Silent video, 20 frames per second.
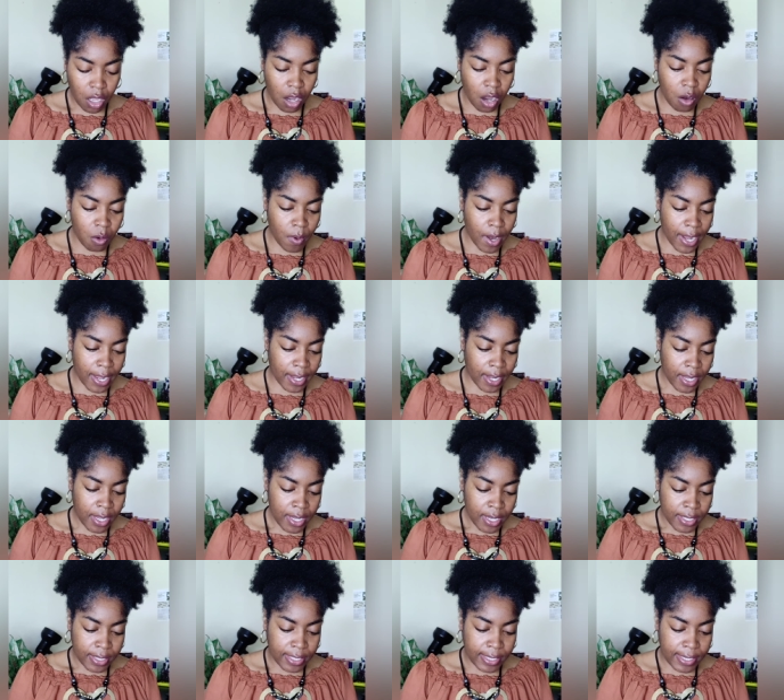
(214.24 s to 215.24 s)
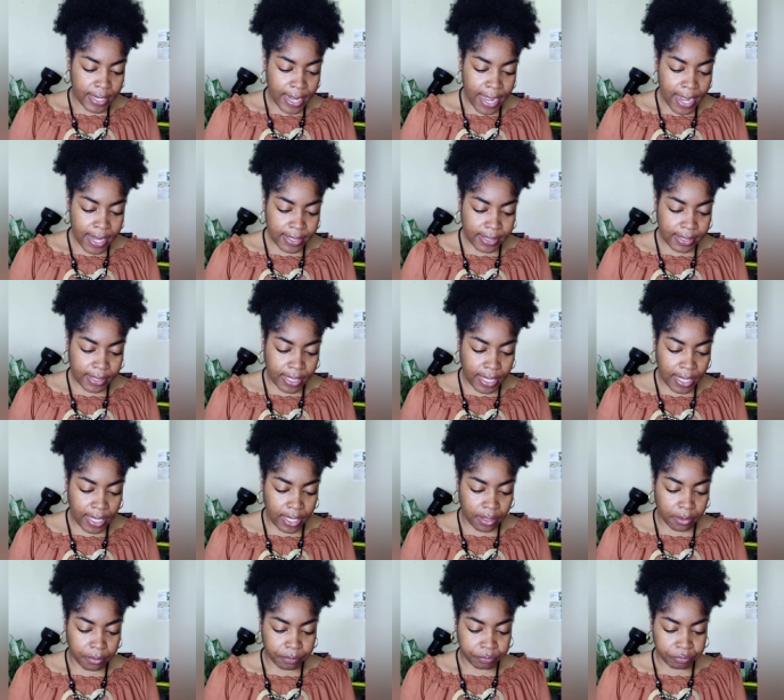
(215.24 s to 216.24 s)
All right, the next
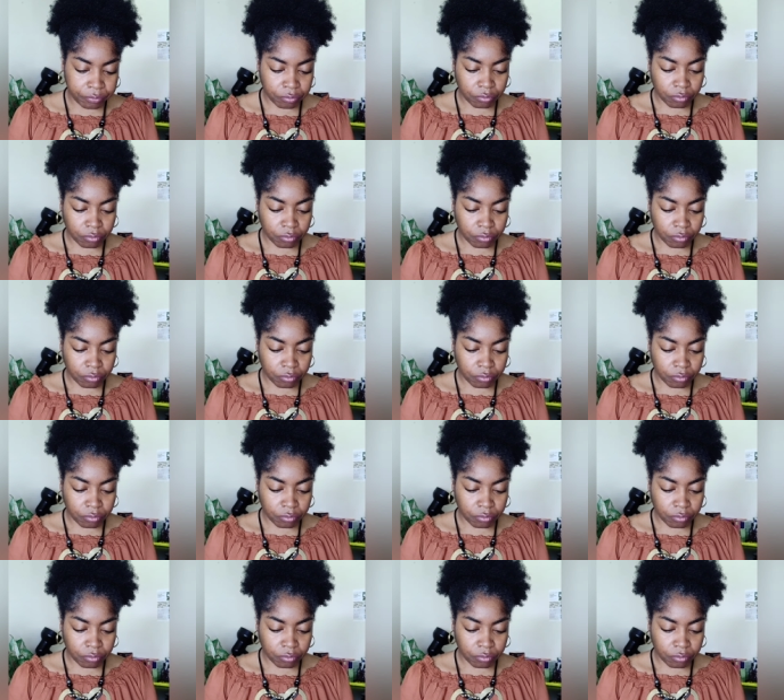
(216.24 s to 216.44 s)
key